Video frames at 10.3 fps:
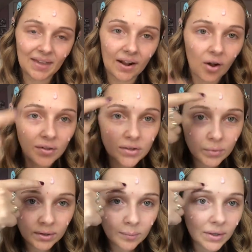call this
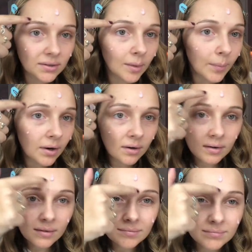one the Big Dipper.
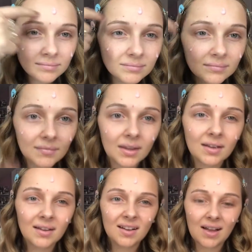
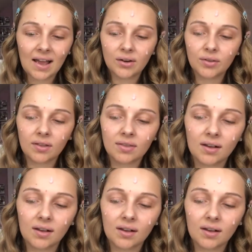I know the